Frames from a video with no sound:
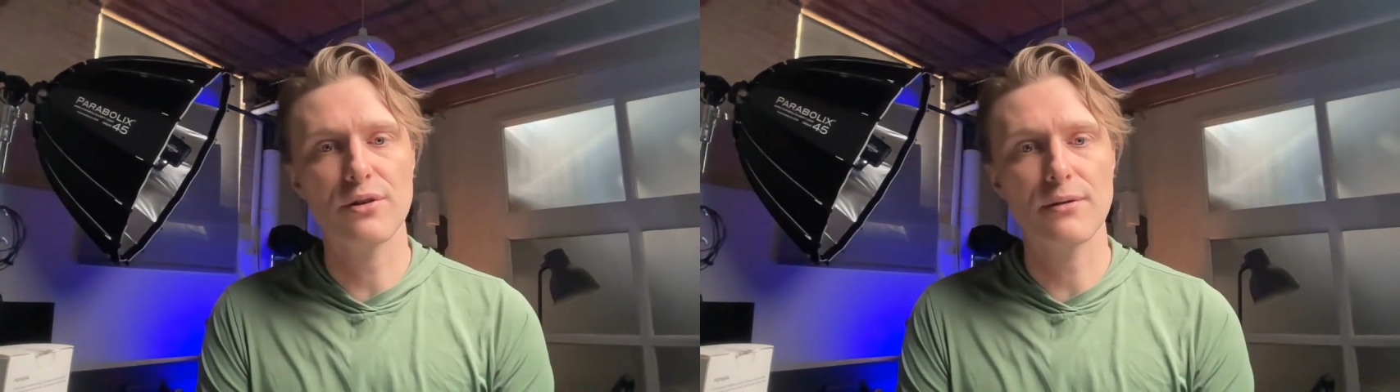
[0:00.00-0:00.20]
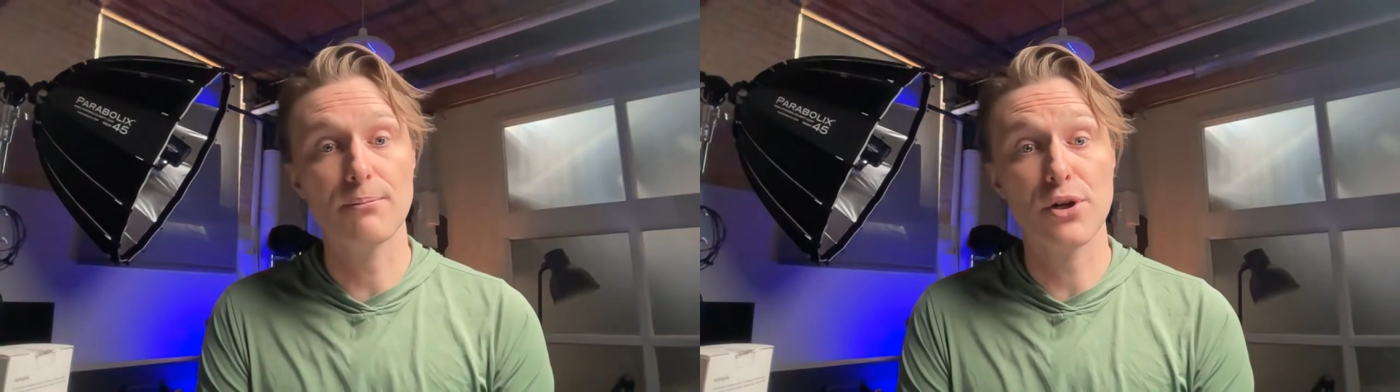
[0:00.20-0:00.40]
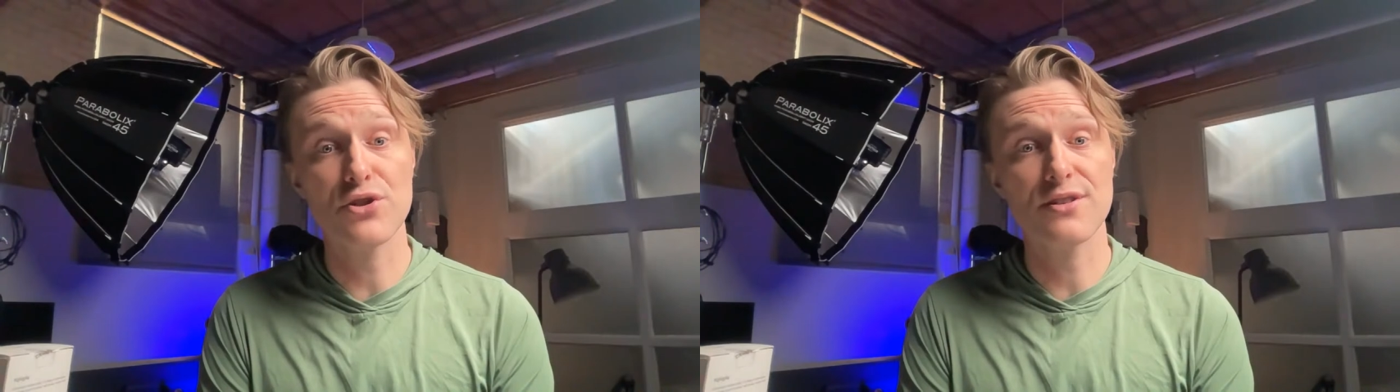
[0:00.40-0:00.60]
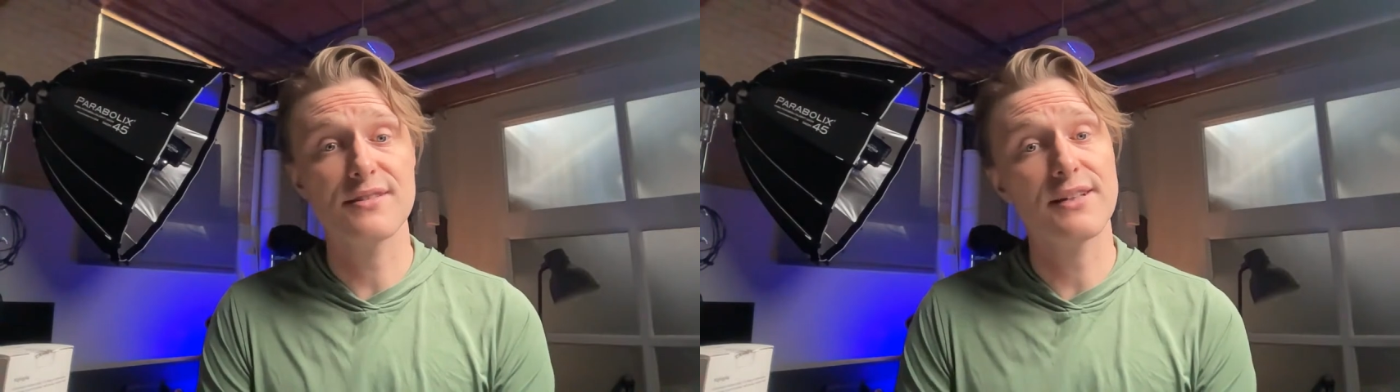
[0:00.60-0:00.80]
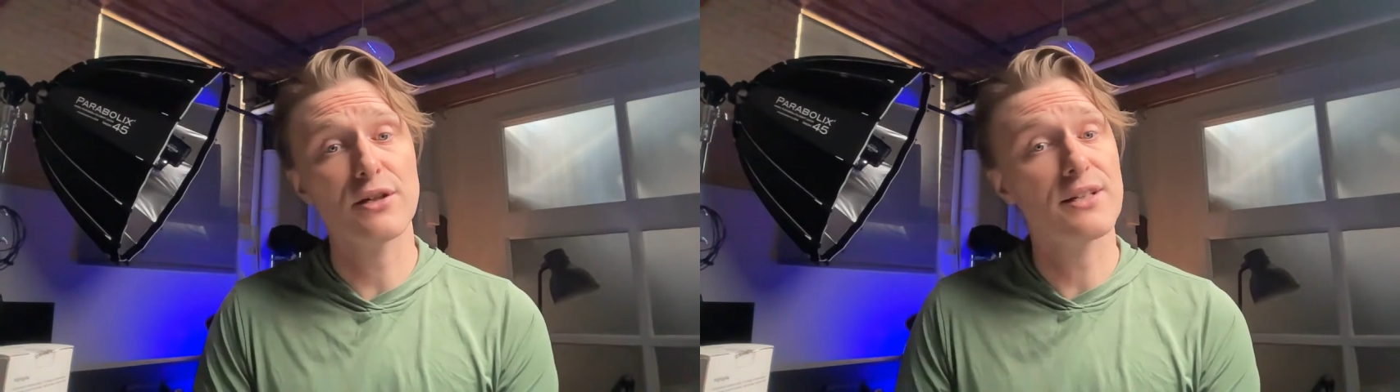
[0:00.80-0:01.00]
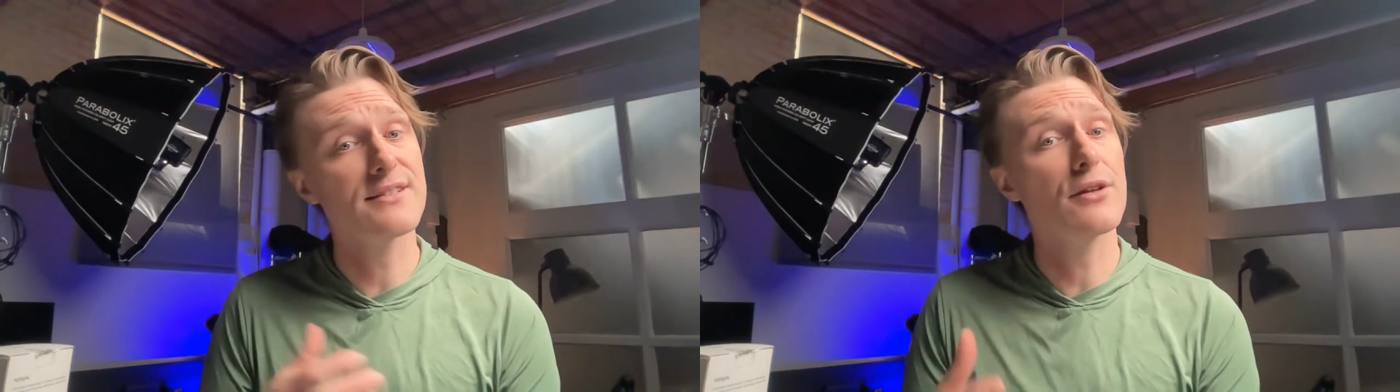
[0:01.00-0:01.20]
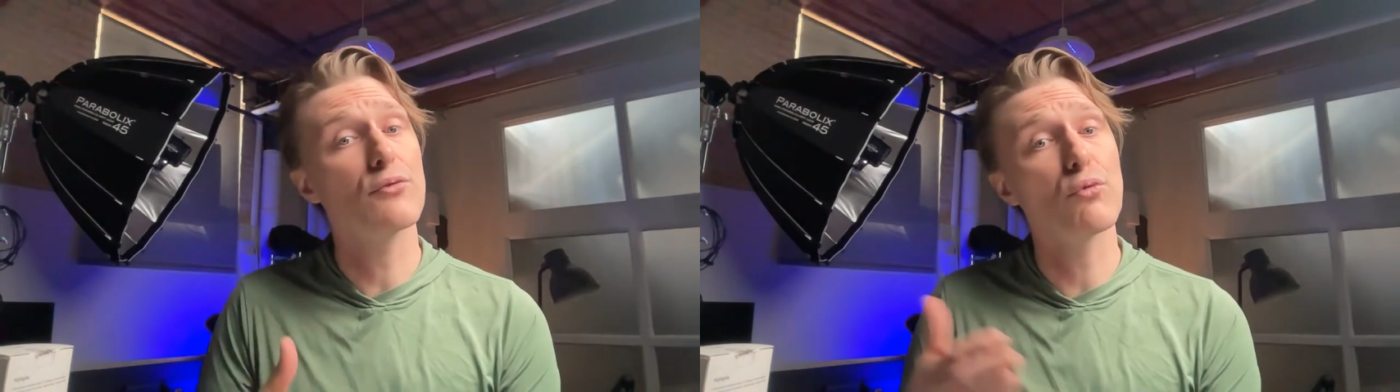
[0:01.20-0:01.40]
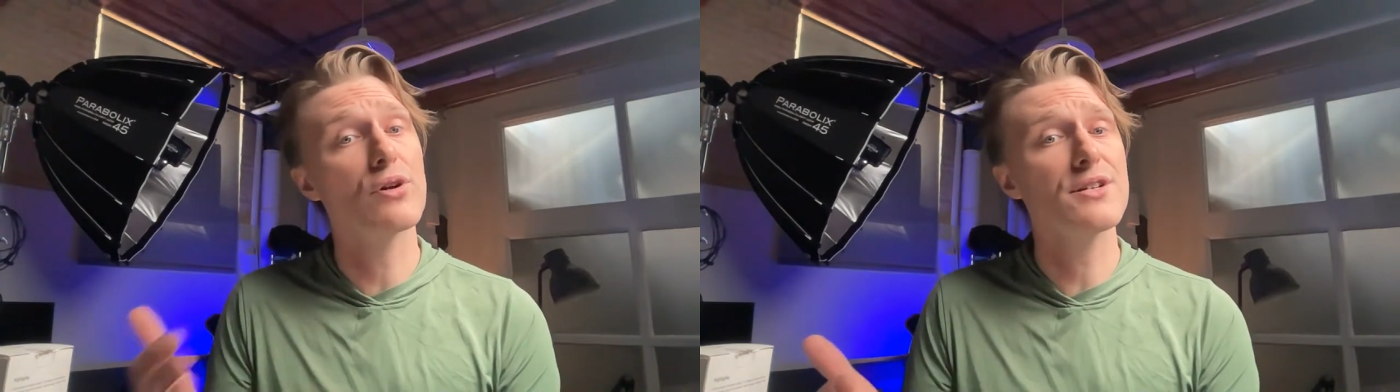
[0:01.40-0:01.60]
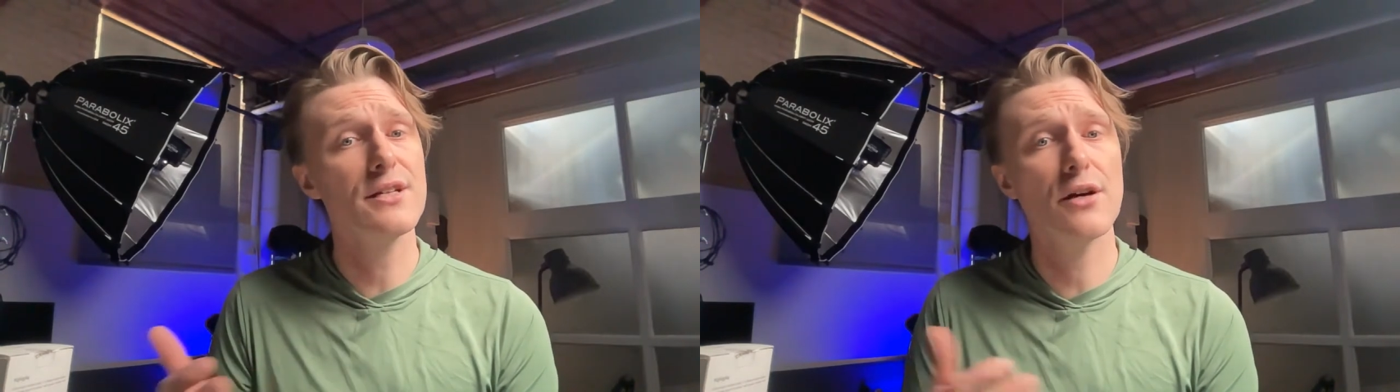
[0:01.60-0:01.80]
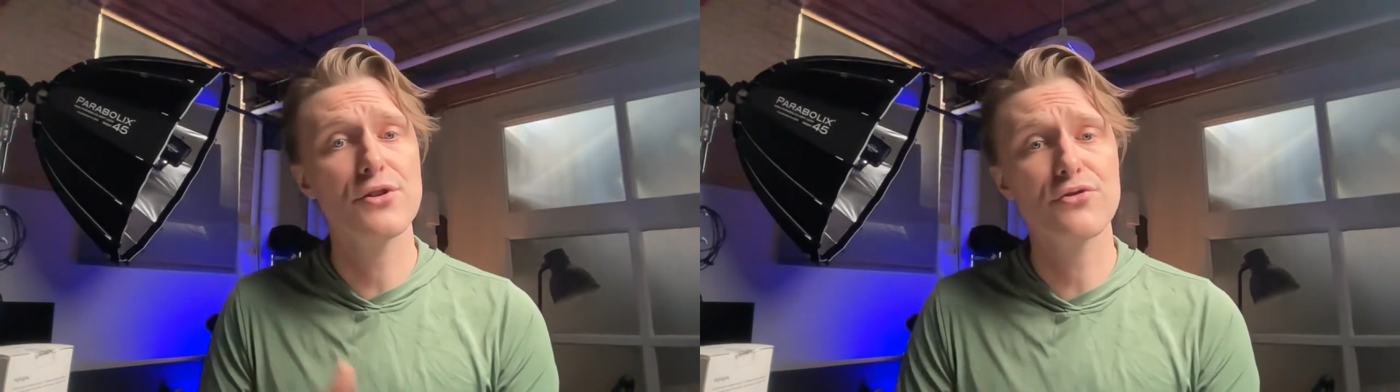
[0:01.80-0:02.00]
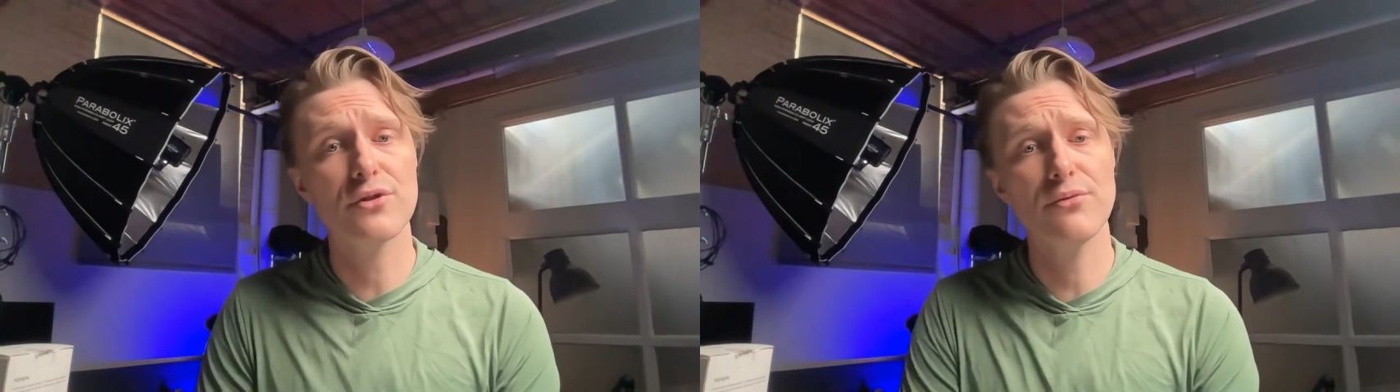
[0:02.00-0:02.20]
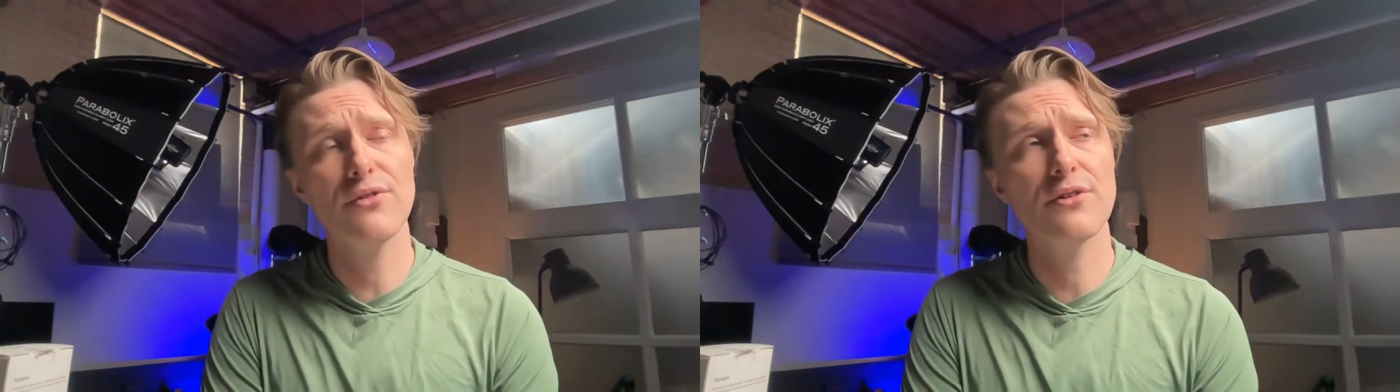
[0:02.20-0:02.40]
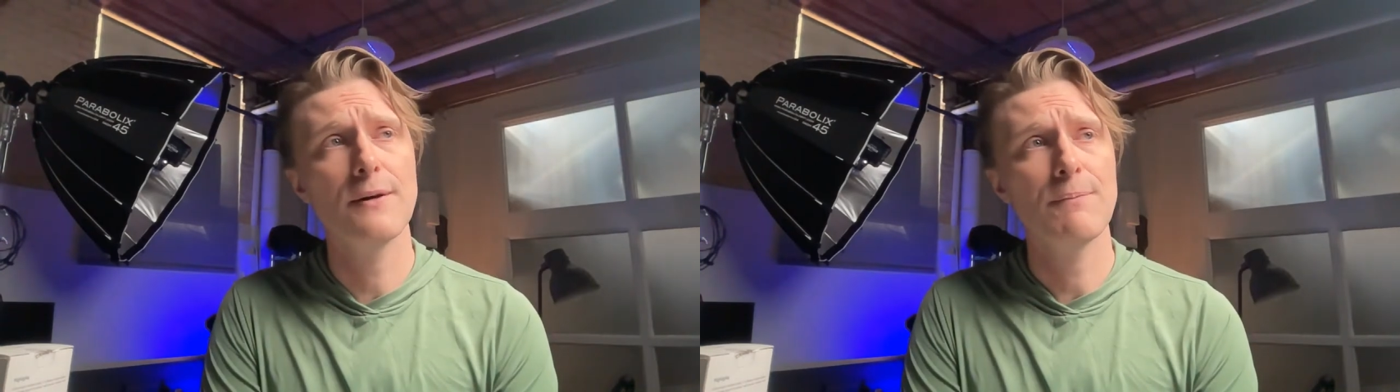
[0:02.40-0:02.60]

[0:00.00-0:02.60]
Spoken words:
can purchase like an extended warranty on your drones.